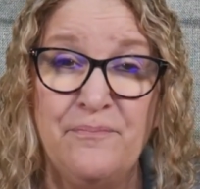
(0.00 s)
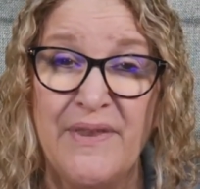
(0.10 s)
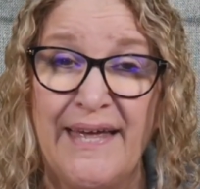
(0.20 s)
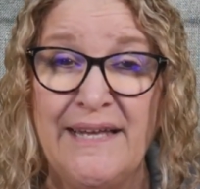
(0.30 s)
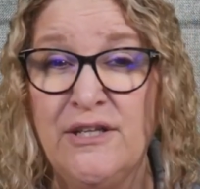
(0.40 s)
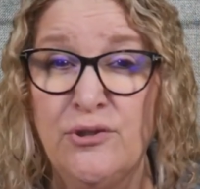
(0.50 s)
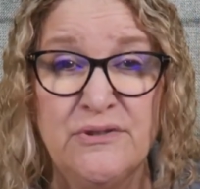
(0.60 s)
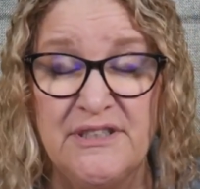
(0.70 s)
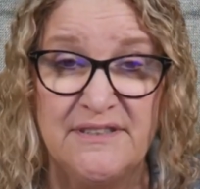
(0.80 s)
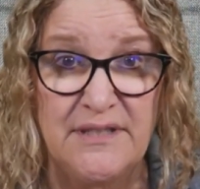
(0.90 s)

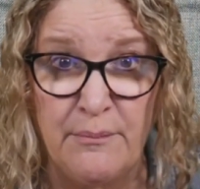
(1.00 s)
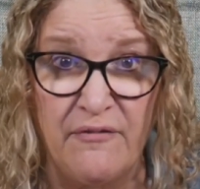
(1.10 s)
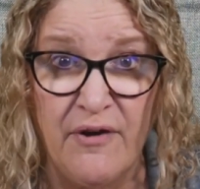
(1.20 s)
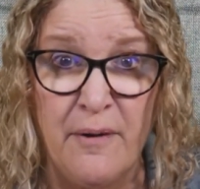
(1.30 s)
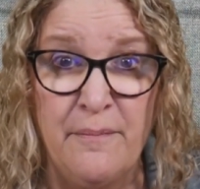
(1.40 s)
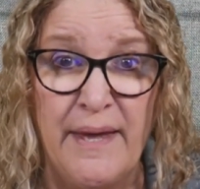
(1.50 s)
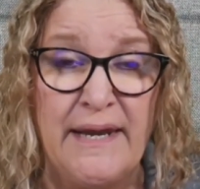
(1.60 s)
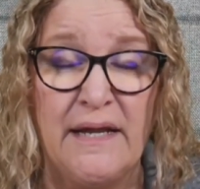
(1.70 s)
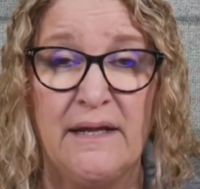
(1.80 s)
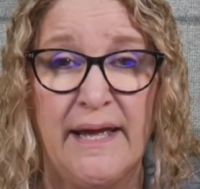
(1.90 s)
allude to some of them
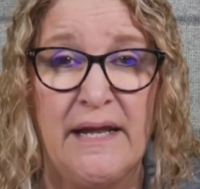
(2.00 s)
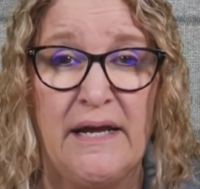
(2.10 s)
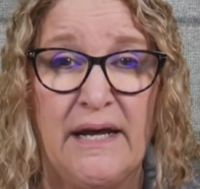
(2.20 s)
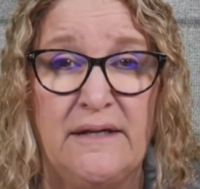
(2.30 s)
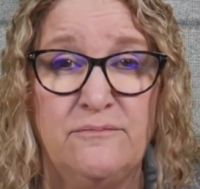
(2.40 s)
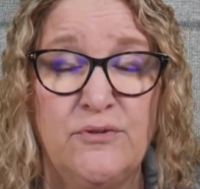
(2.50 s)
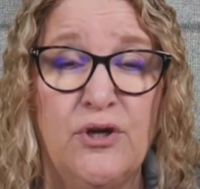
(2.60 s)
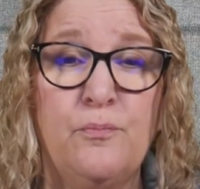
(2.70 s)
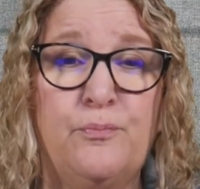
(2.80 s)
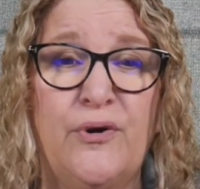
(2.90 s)
in a
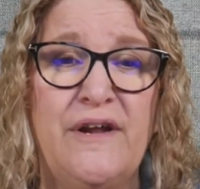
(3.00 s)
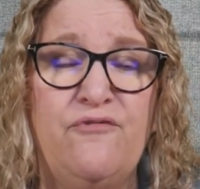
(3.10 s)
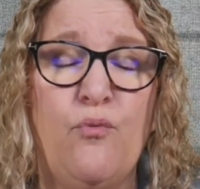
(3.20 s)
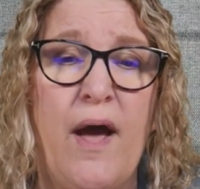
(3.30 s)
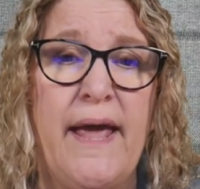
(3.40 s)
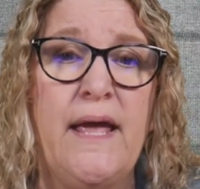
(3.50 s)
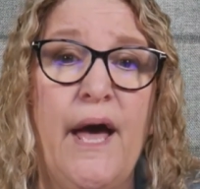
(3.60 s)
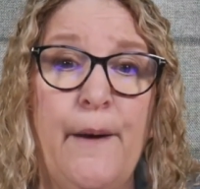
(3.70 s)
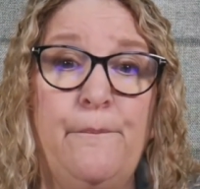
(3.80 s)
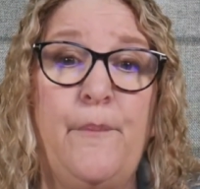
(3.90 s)
brief way,
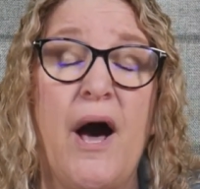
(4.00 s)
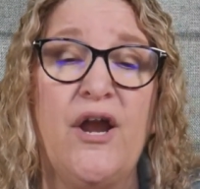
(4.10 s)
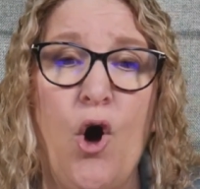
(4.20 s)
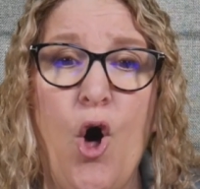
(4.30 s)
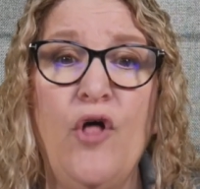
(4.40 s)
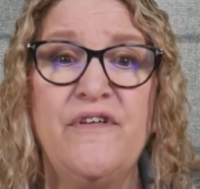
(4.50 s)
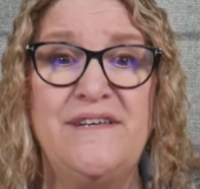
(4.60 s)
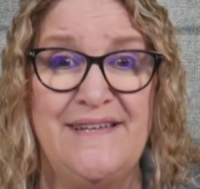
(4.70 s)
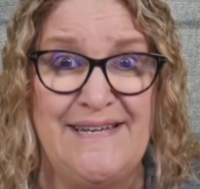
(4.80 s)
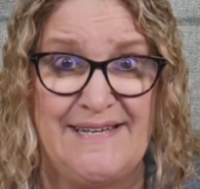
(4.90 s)
but all the
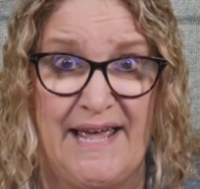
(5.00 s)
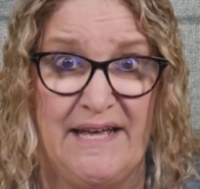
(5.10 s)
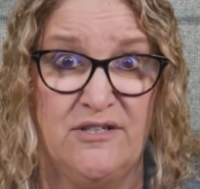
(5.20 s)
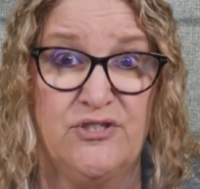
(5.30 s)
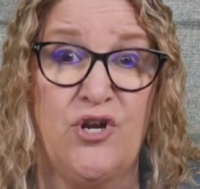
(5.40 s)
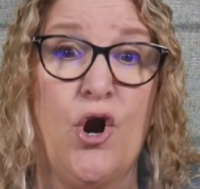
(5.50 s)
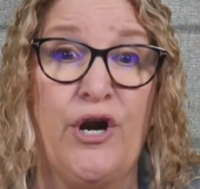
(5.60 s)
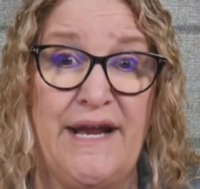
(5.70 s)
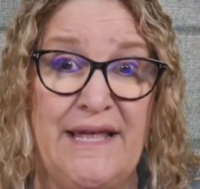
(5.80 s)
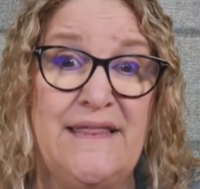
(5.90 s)
details
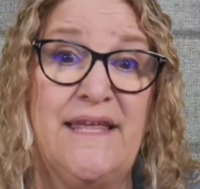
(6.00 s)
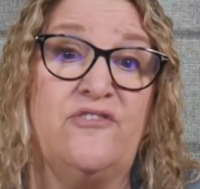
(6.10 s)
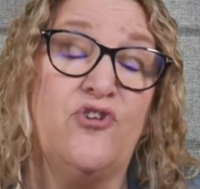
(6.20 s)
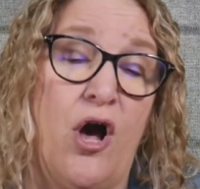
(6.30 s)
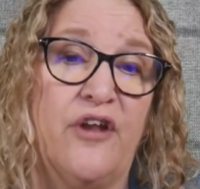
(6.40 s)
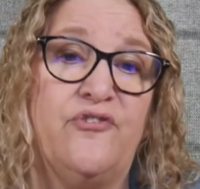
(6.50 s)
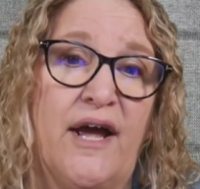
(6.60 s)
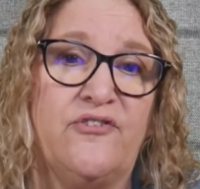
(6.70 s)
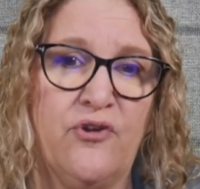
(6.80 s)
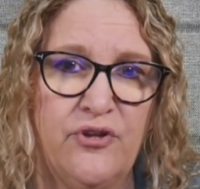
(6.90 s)
are in this
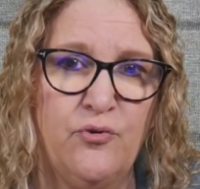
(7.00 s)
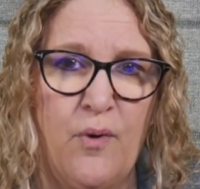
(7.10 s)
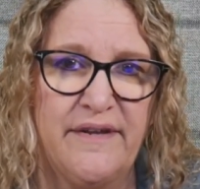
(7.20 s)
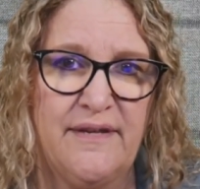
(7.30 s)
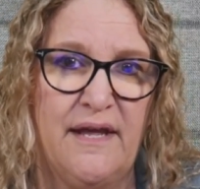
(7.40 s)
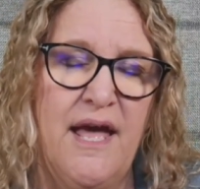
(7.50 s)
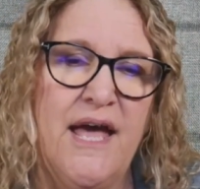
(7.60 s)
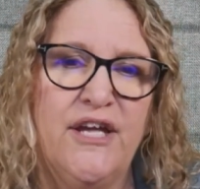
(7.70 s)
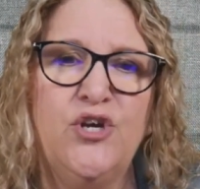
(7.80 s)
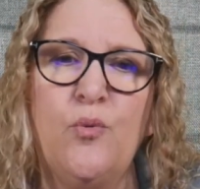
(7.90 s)
contract. So you'll want
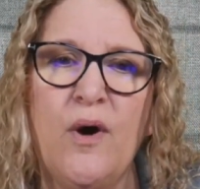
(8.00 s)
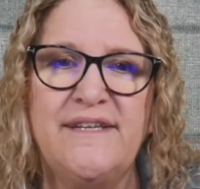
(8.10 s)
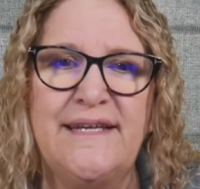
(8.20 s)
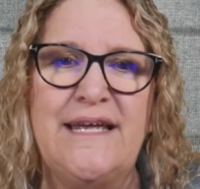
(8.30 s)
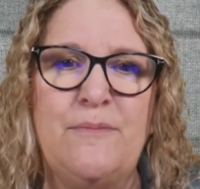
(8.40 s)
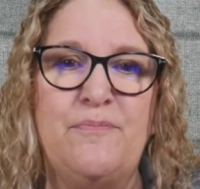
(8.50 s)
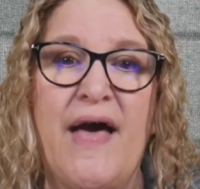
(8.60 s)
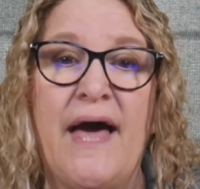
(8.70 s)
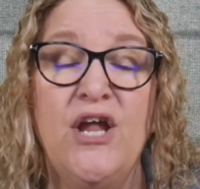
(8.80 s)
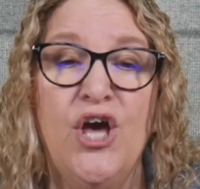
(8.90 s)
to keep
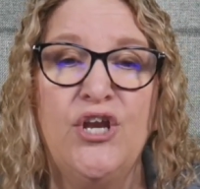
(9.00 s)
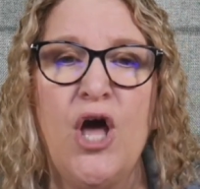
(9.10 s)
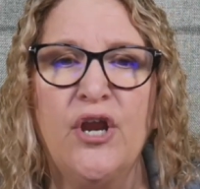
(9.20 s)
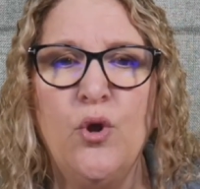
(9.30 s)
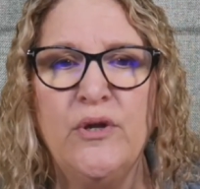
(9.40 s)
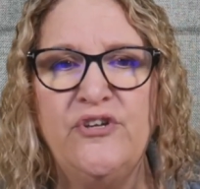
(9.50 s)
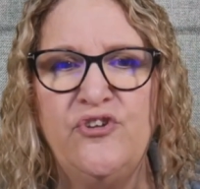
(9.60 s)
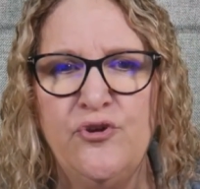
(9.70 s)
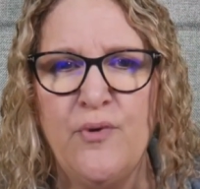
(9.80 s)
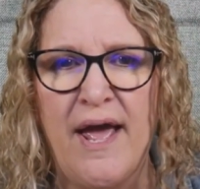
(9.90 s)
that. Not only
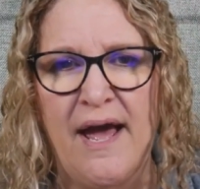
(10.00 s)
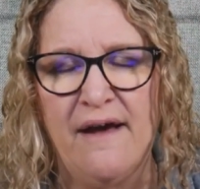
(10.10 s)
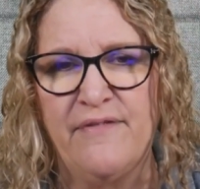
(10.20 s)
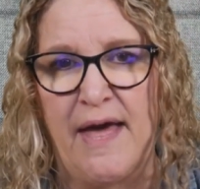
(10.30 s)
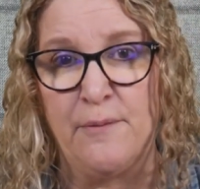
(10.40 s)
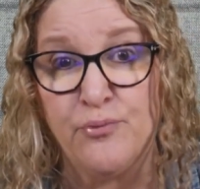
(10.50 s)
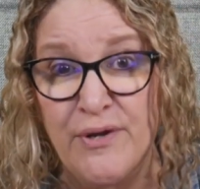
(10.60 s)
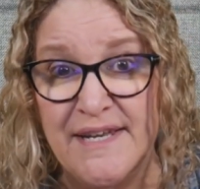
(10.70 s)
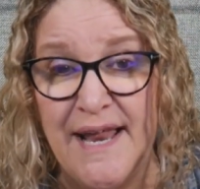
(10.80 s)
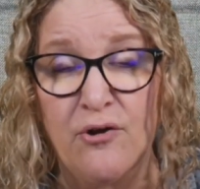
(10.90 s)
do you have that
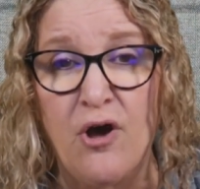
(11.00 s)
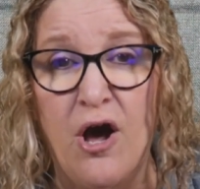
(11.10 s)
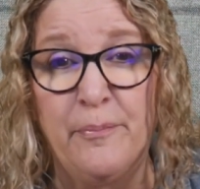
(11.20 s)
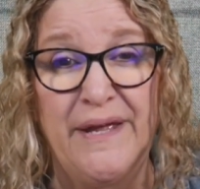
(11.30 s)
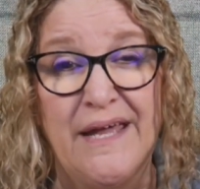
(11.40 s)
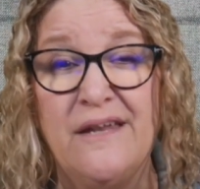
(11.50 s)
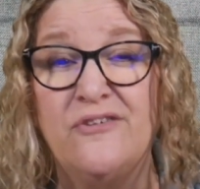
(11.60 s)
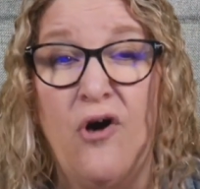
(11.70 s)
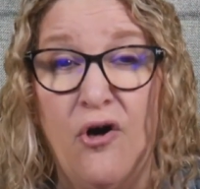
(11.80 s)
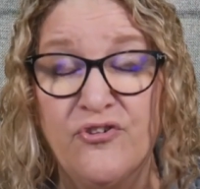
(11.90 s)
printed out copy, it
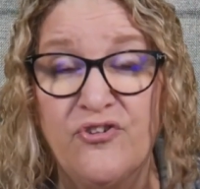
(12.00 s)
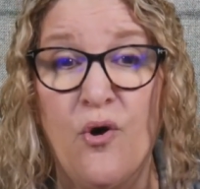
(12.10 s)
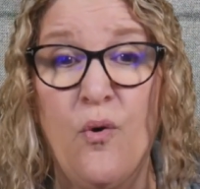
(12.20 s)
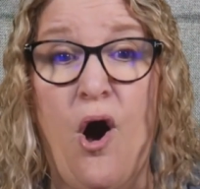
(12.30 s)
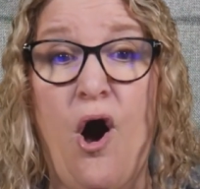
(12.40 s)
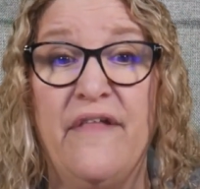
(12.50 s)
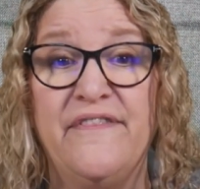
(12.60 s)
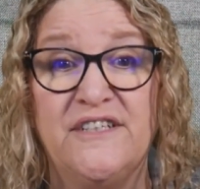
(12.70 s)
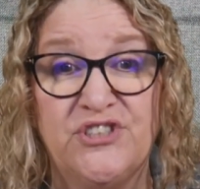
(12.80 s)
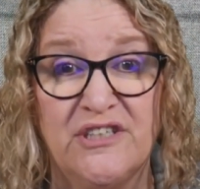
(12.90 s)
is also on
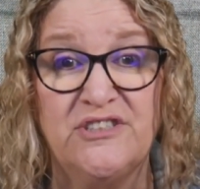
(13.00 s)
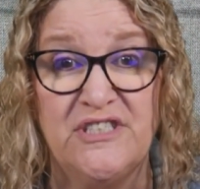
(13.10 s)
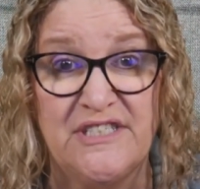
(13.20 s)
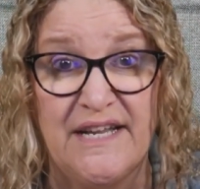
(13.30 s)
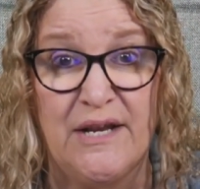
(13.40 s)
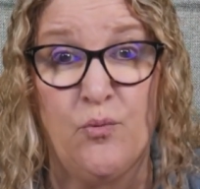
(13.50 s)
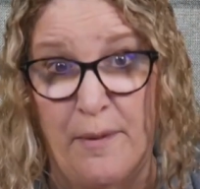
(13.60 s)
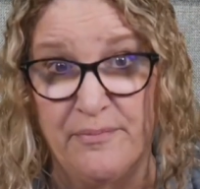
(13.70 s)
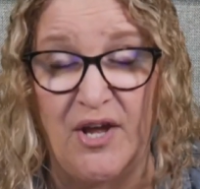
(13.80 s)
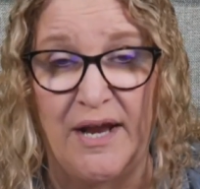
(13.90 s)
the Junction City
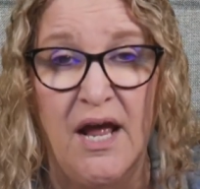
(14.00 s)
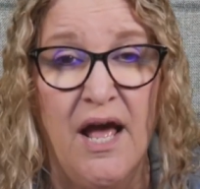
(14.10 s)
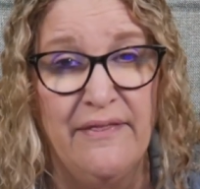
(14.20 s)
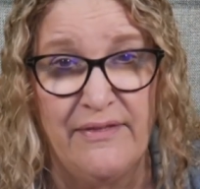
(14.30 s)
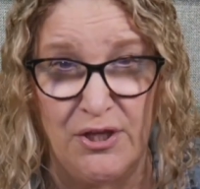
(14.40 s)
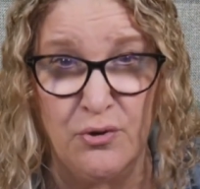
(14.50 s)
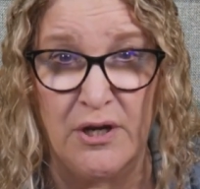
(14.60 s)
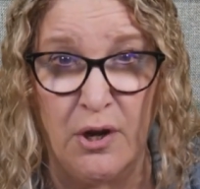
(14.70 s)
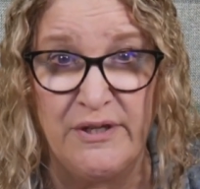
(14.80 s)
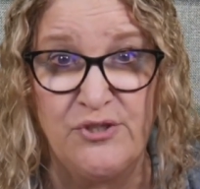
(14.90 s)
website that you
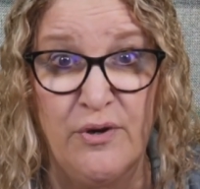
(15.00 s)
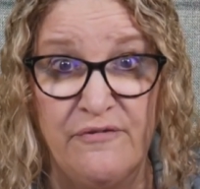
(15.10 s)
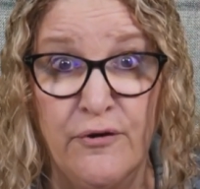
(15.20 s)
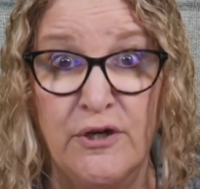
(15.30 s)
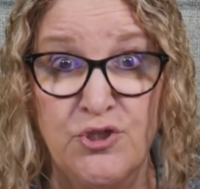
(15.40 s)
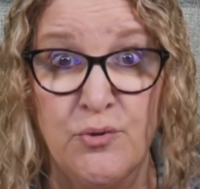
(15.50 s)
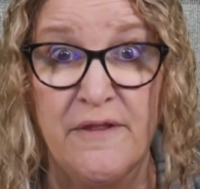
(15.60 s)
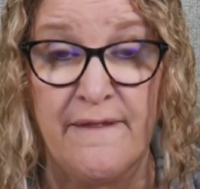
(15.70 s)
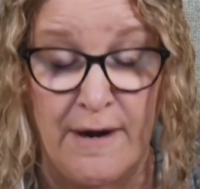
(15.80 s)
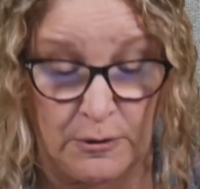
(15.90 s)
can always refer to
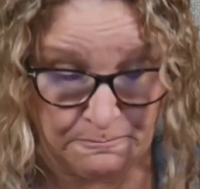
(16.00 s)
it there.